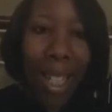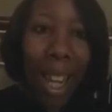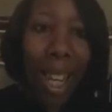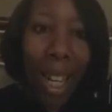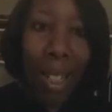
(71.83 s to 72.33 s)

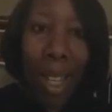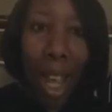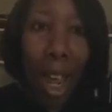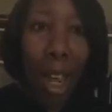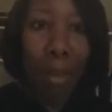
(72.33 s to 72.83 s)
a lot of
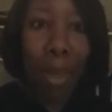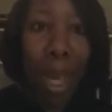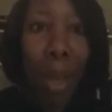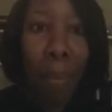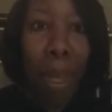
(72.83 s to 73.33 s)

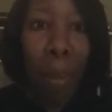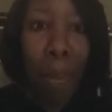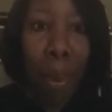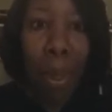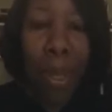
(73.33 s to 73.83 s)
times
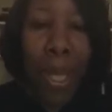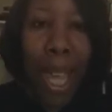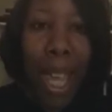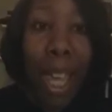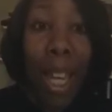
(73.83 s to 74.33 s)
people say,